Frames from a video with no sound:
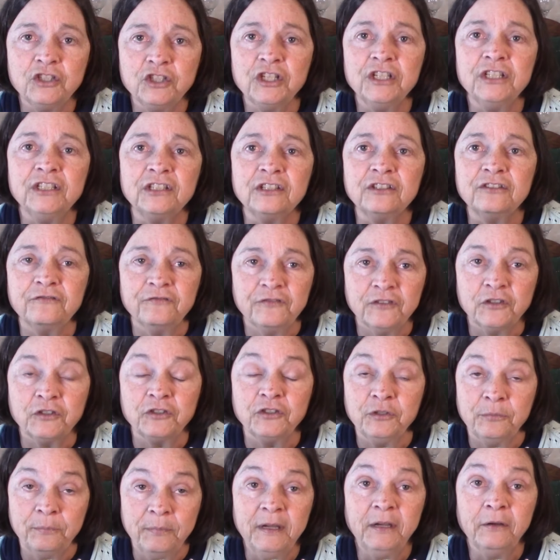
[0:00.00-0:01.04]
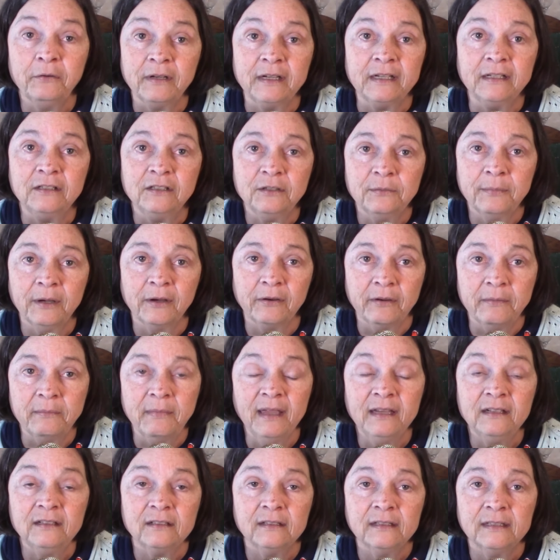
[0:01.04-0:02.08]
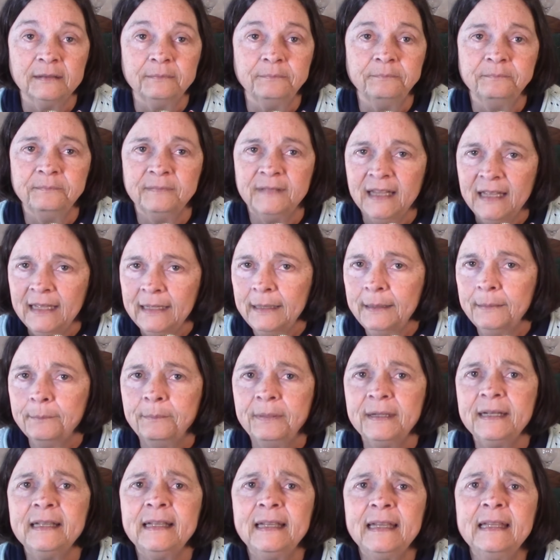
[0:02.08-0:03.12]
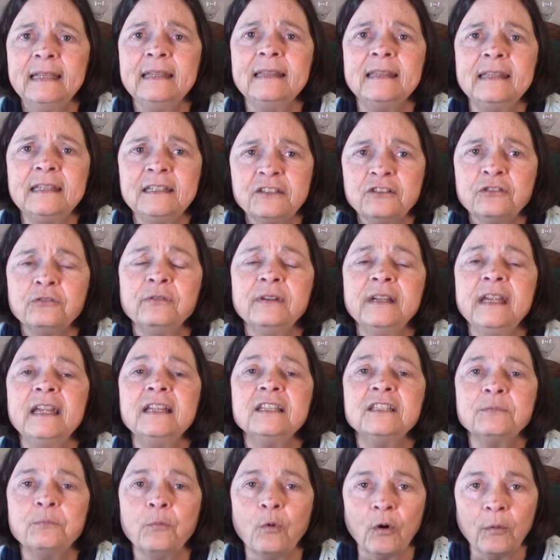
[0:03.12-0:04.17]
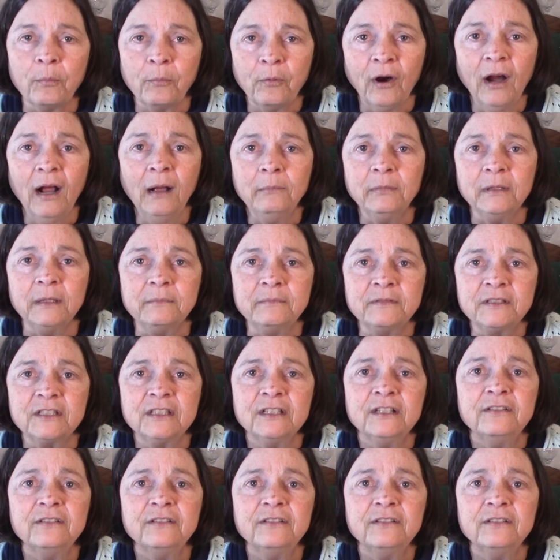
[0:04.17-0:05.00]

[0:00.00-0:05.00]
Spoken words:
Jesus first appearing to Mary Magdalene. But again, this creates more problems.